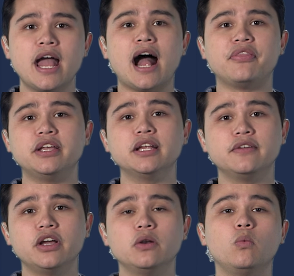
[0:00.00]
At the end
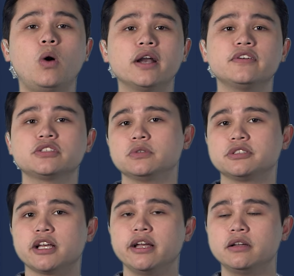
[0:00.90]
of it, one of us will
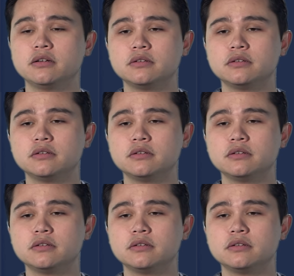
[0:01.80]
say,